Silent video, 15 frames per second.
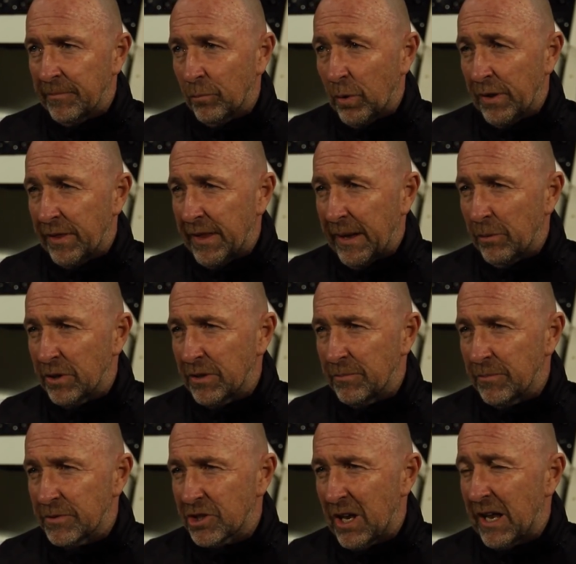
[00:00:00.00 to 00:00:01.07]
whether they were
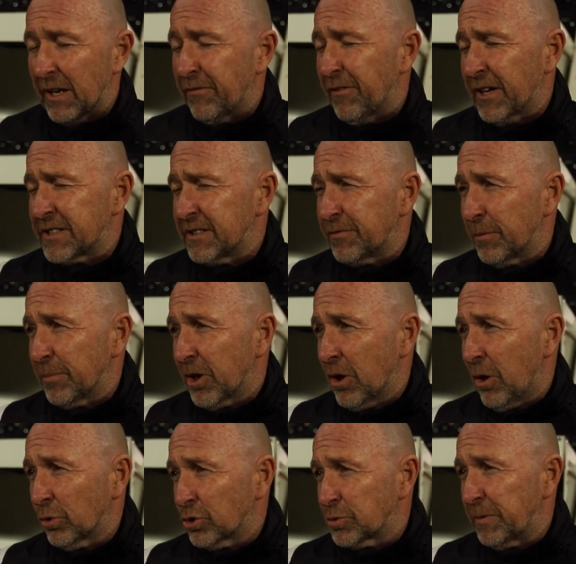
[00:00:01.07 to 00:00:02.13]
slightly affected from the
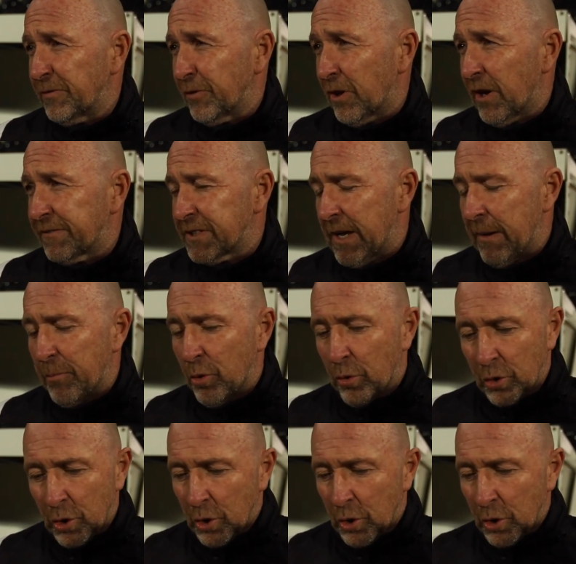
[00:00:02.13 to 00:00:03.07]
goal just before half-time, but